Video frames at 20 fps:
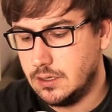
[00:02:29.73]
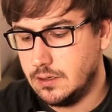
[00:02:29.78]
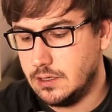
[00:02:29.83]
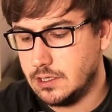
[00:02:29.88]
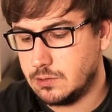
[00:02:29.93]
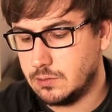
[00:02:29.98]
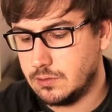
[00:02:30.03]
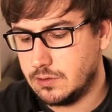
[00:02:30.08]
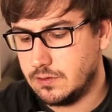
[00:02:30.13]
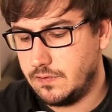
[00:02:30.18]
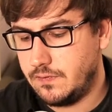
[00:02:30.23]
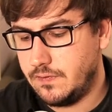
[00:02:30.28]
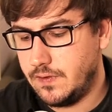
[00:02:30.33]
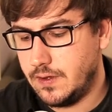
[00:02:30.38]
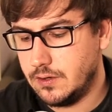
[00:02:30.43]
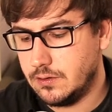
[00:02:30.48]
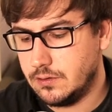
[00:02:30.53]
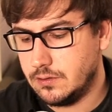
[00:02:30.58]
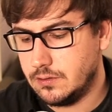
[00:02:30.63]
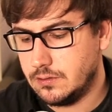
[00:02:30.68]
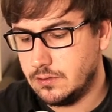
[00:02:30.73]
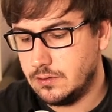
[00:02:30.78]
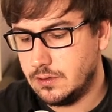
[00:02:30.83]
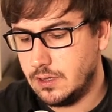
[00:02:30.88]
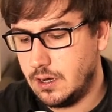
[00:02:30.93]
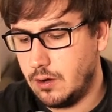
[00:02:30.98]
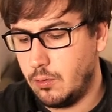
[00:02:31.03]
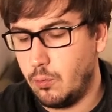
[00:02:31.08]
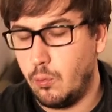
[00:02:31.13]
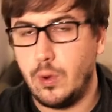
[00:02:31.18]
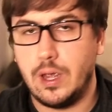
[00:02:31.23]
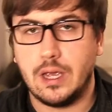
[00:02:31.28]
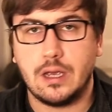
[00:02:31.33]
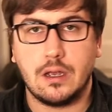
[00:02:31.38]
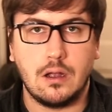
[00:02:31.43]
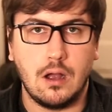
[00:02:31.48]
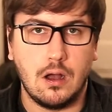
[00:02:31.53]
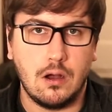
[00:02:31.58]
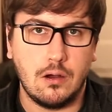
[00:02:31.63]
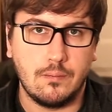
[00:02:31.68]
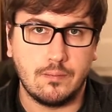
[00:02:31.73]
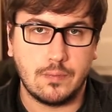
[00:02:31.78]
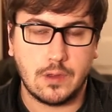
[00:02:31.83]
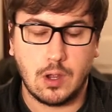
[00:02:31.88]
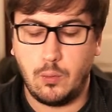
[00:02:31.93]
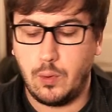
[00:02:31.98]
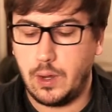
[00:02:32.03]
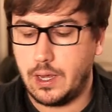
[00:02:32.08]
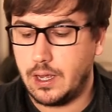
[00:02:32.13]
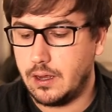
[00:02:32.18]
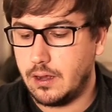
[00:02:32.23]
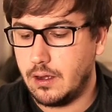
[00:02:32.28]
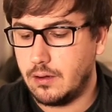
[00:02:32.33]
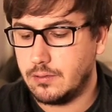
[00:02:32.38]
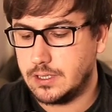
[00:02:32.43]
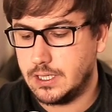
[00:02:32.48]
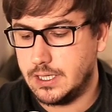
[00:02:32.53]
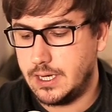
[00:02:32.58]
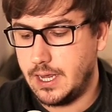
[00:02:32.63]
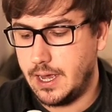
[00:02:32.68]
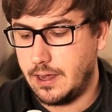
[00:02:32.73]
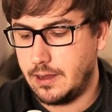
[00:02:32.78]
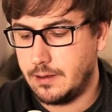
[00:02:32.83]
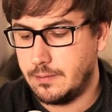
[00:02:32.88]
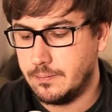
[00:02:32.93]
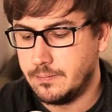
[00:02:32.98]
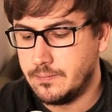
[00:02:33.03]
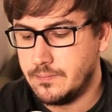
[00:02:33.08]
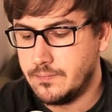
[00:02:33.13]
This was filled a week ago. A week ago today.